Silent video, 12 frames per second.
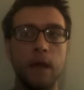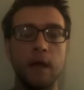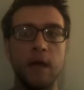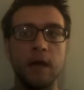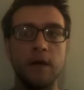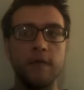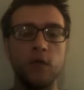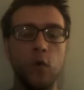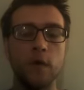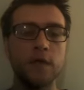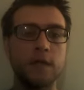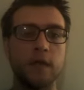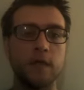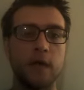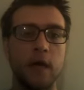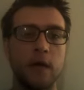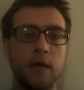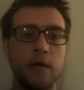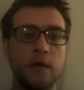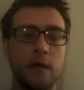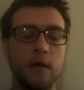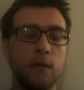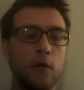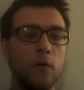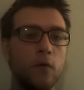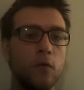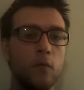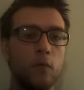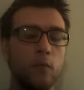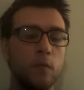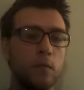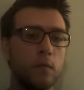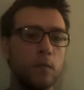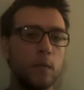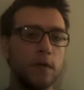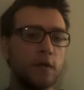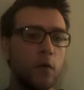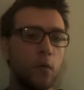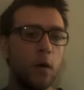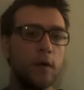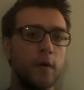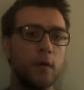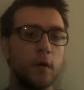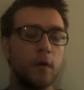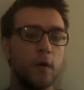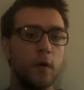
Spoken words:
and of course, it's exciting. Like, no, it's no wonder.